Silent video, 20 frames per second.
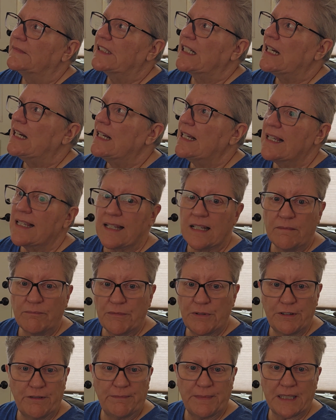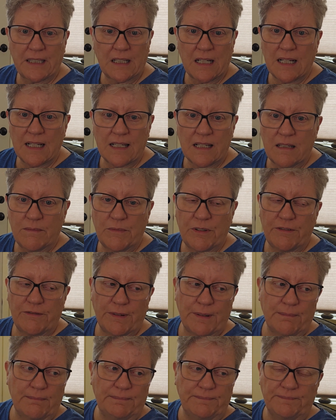Constant movement, constant
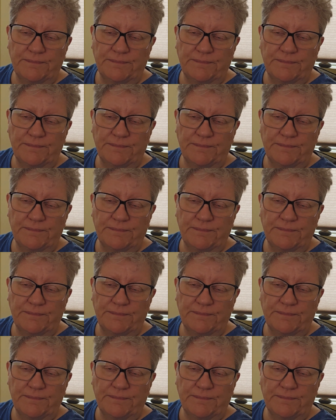movement.